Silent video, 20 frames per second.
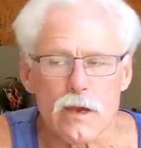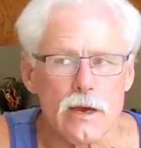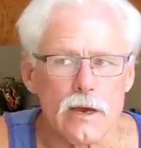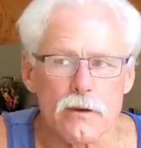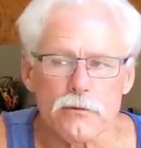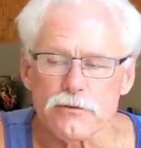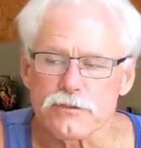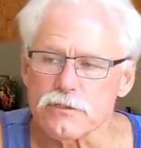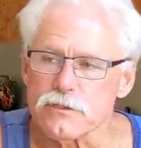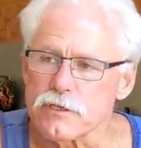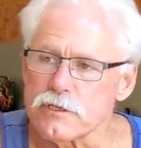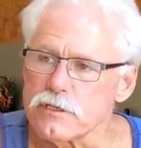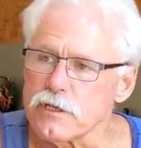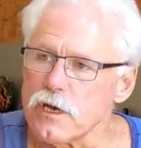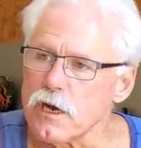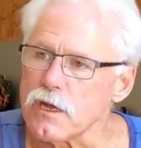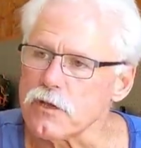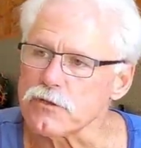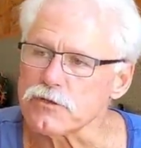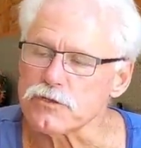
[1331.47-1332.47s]
I was in a
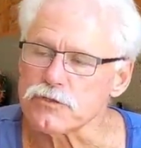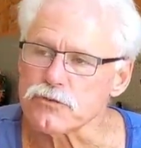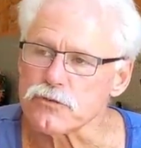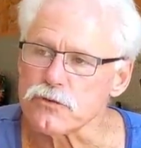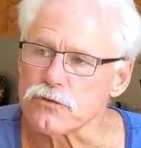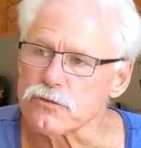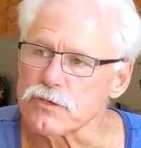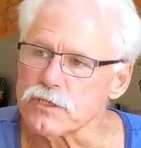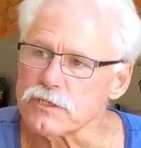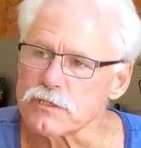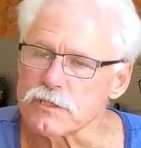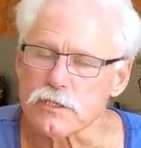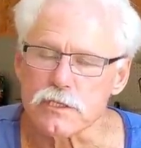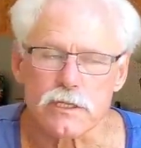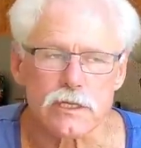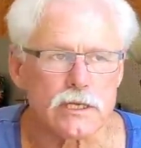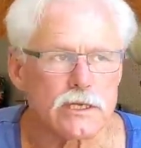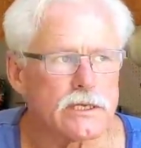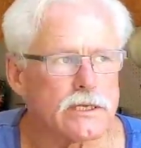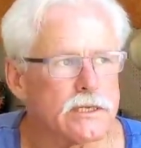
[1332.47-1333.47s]
dollar store
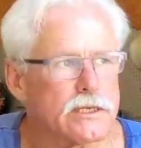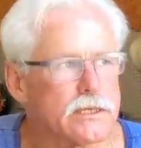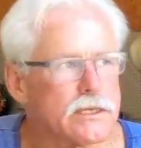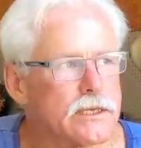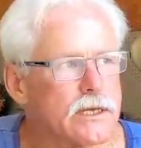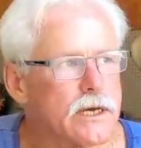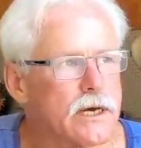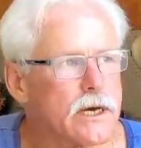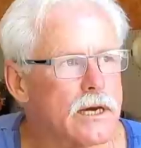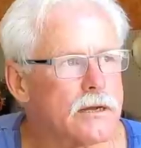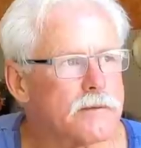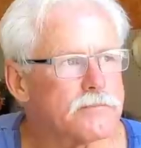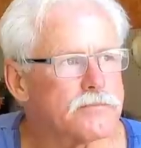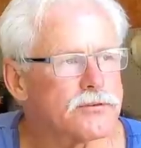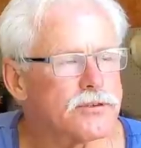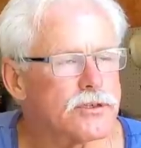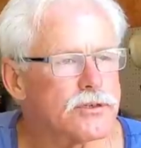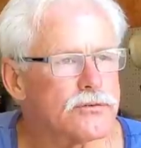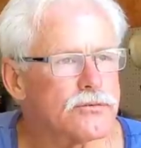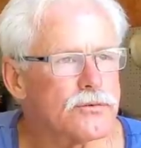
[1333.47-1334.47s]
recently, and uh,
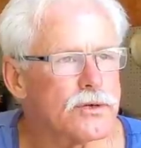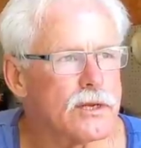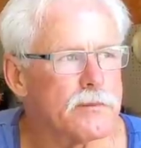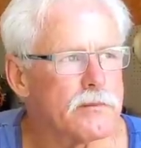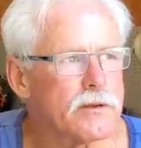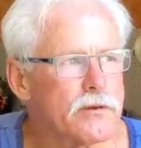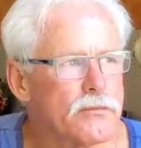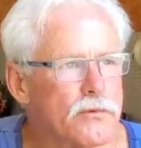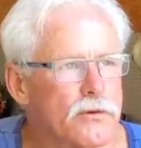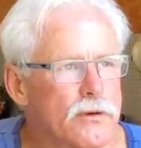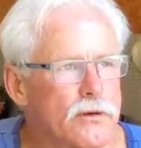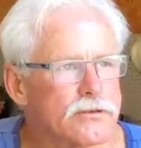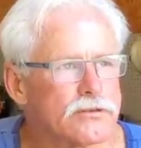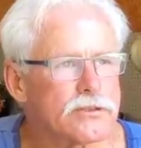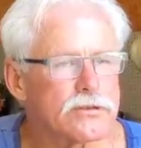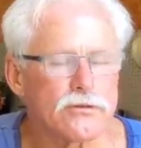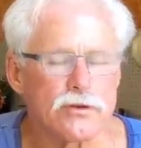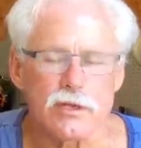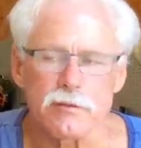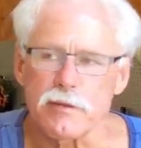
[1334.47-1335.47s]
two women were
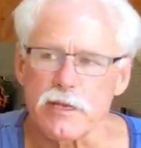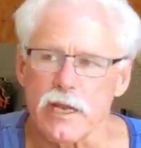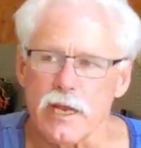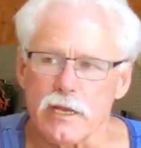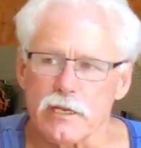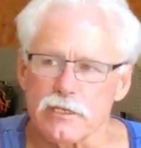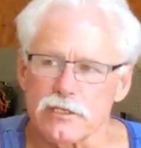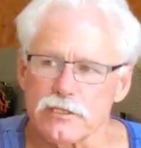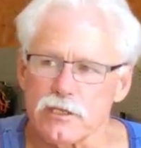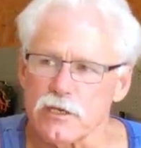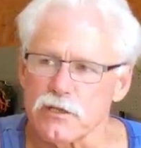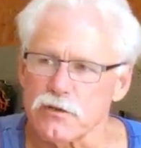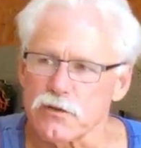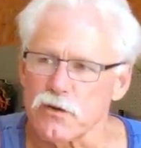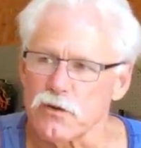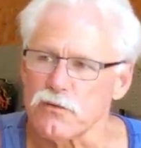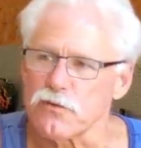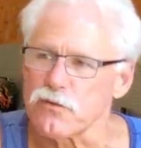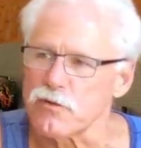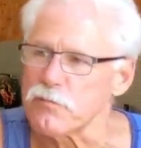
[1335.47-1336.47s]
screaming at each other
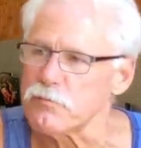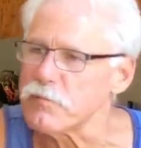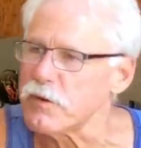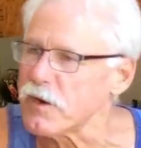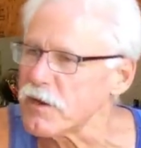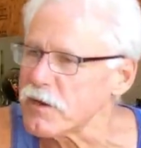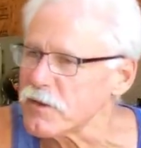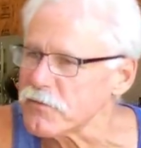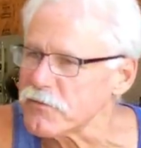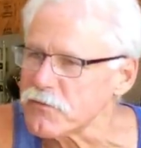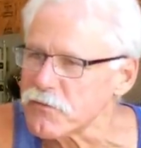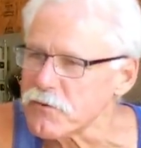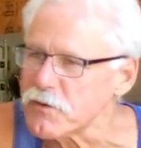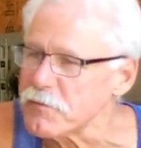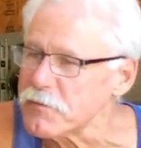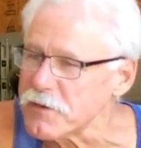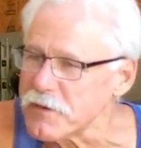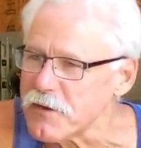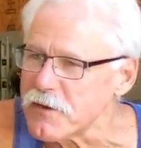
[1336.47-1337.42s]
over a bottle of rubbing